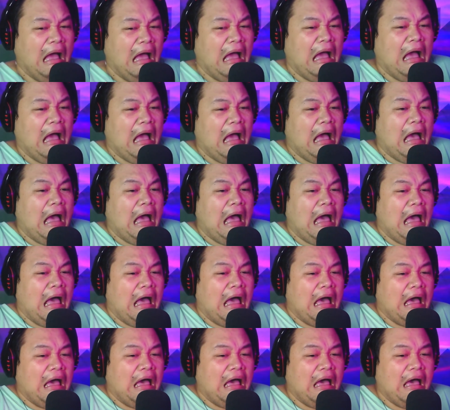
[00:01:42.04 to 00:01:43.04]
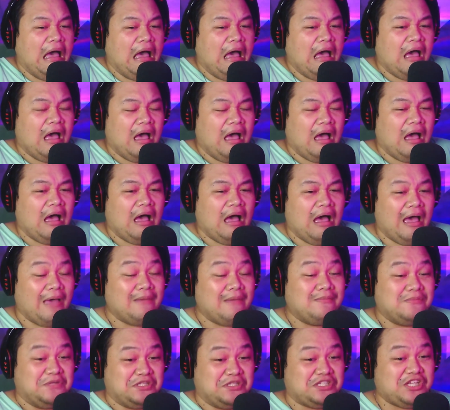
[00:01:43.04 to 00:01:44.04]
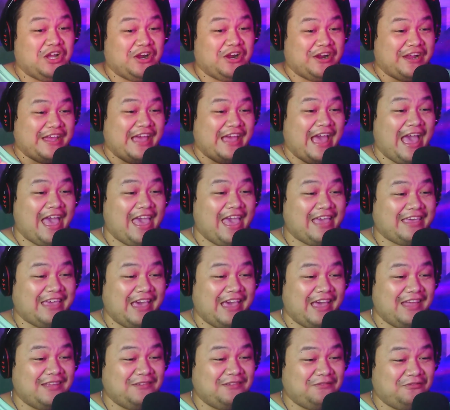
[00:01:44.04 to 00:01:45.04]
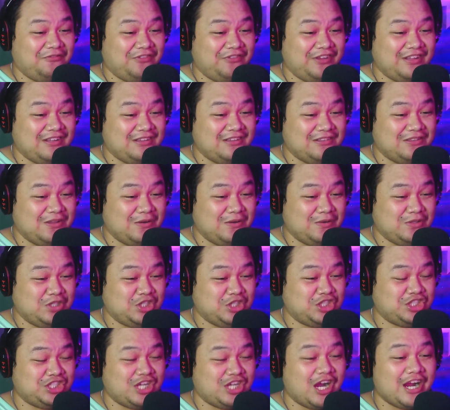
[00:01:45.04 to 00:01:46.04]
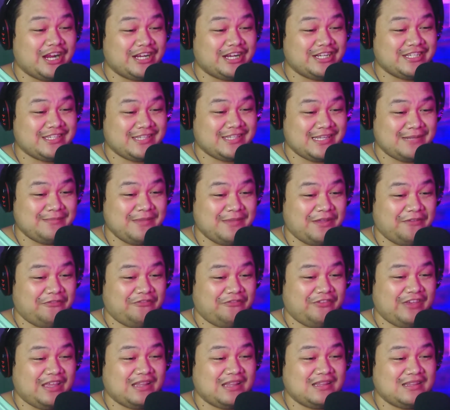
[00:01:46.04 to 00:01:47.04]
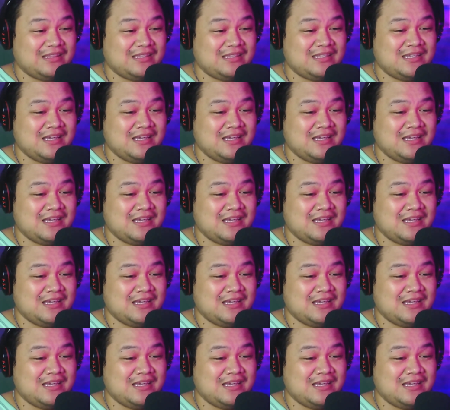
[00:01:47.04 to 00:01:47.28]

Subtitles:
I'm sorry, I can't feel those shards in my feet.